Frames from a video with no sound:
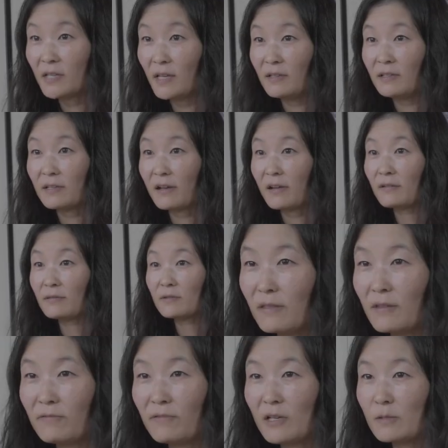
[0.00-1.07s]
take down,
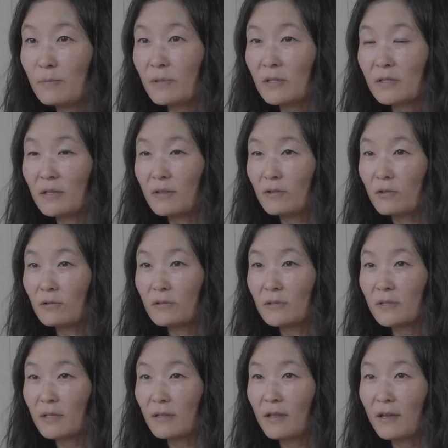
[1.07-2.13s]
the Facebooks and the
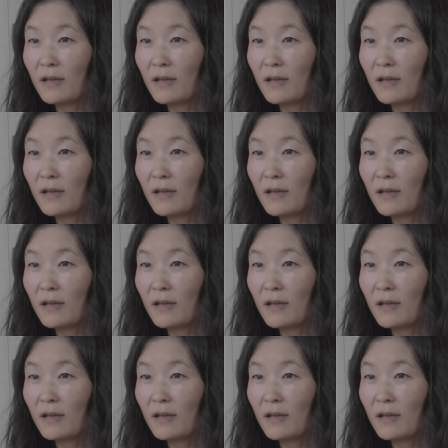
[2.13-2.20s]
Googles and the